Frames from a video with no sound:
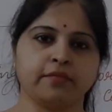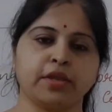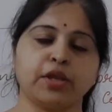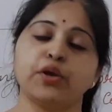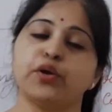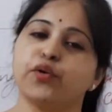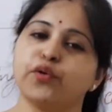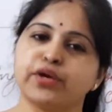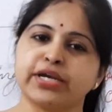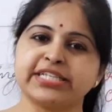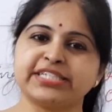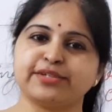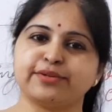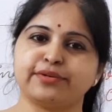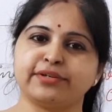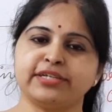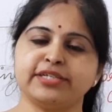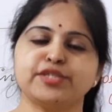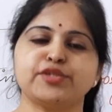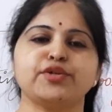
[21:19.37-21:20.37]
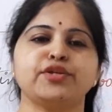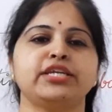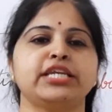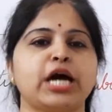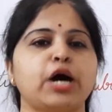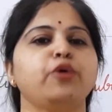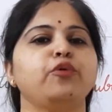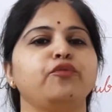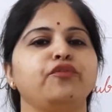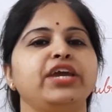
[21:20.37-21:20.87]
Okay children, so now
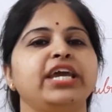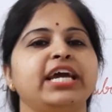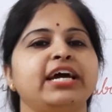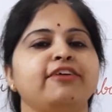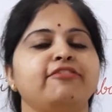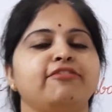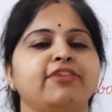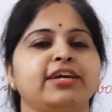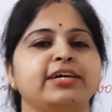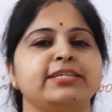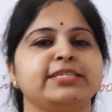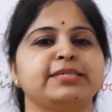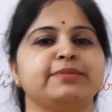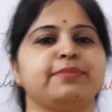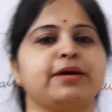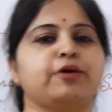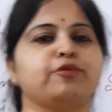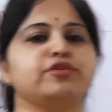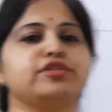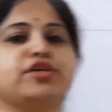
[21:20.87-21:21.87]
we have learnt about